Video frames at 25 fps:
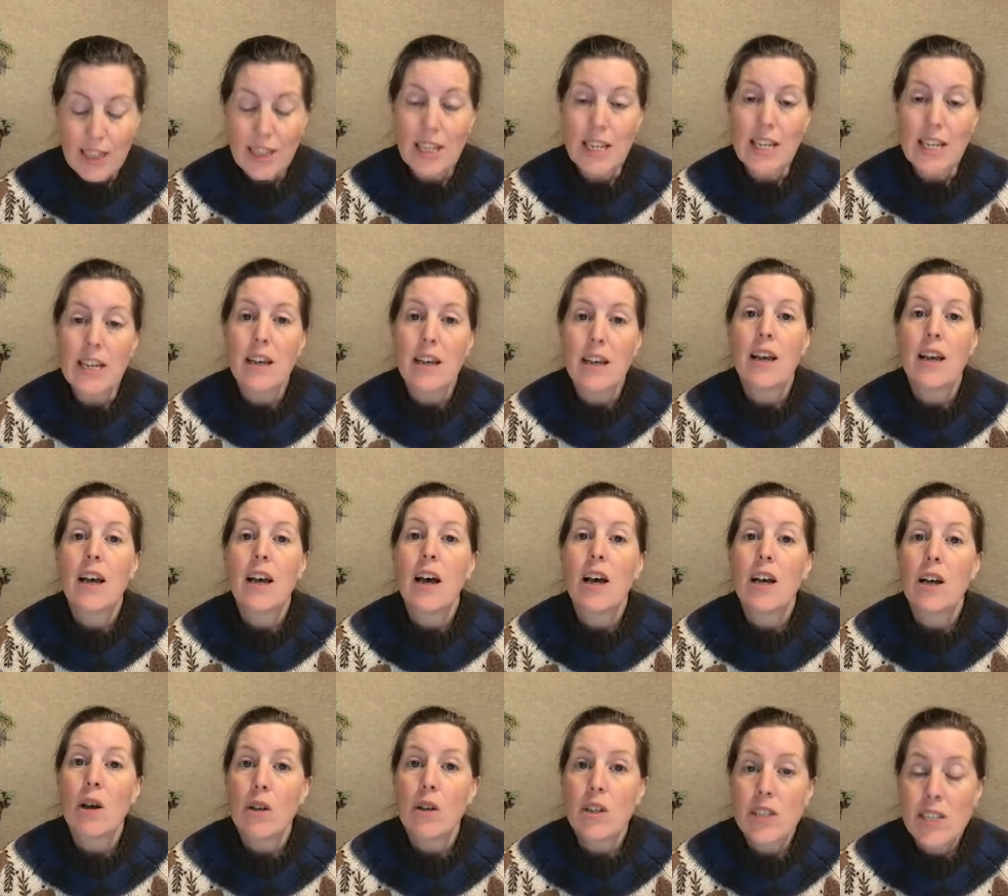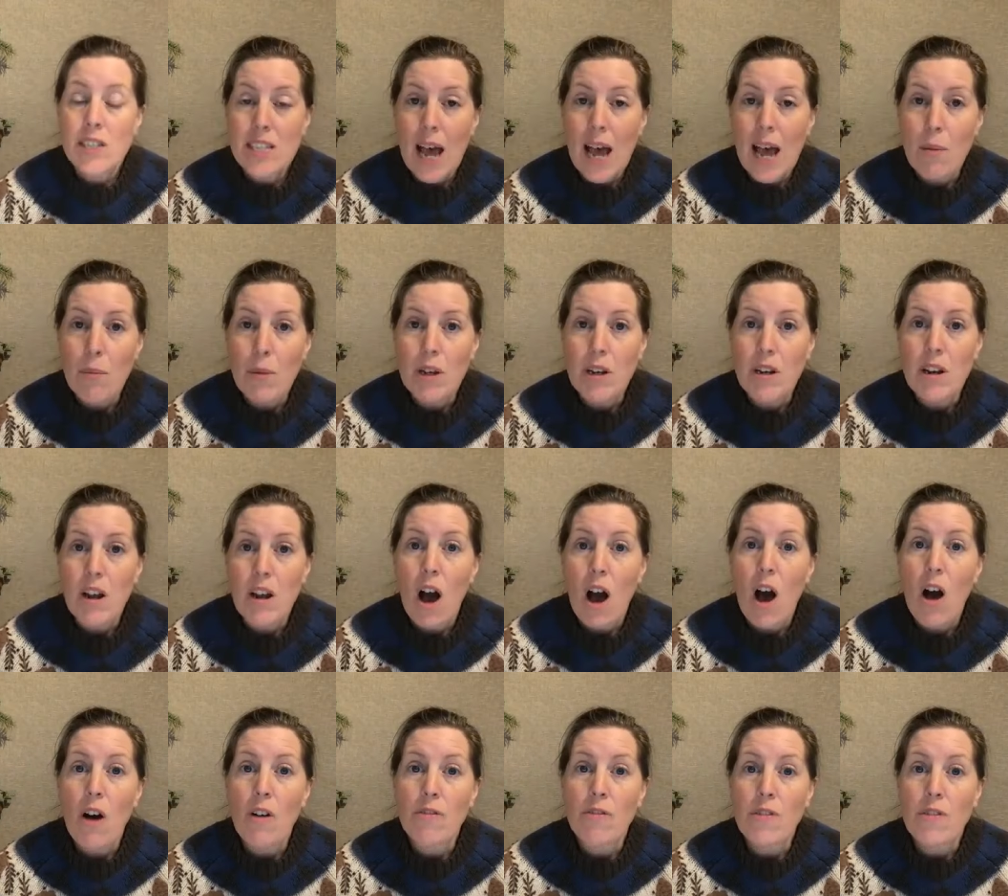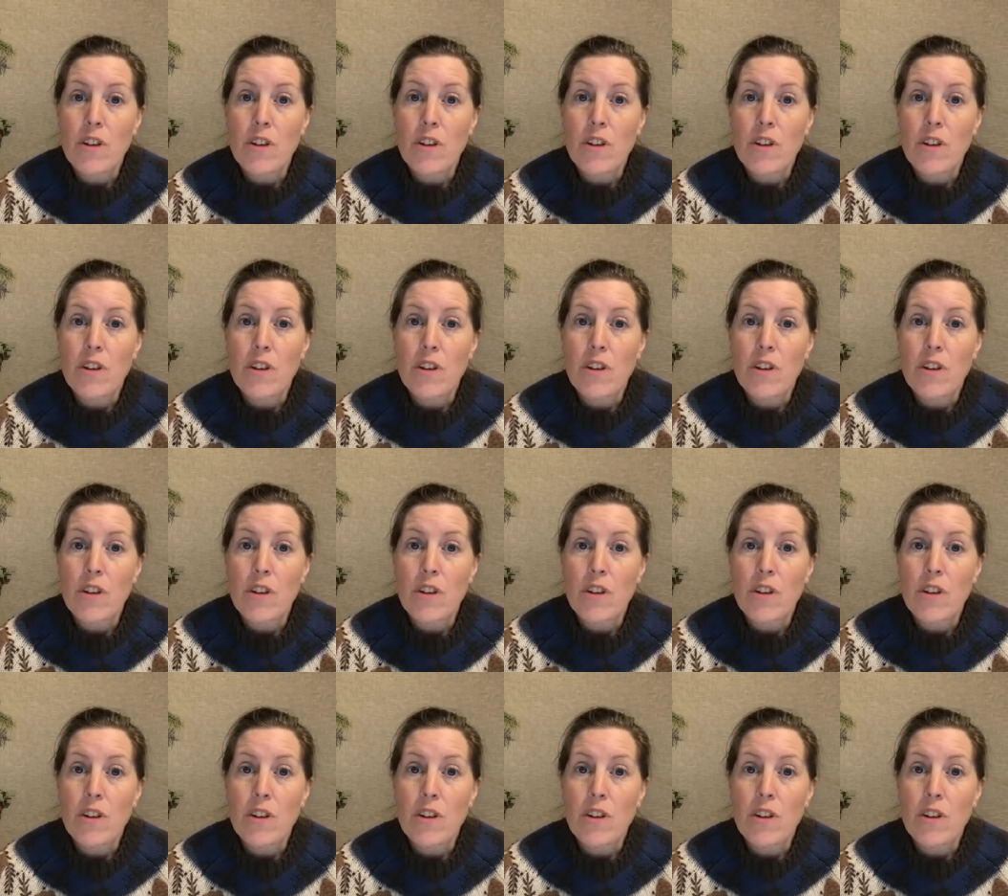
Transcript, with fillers: the salmon of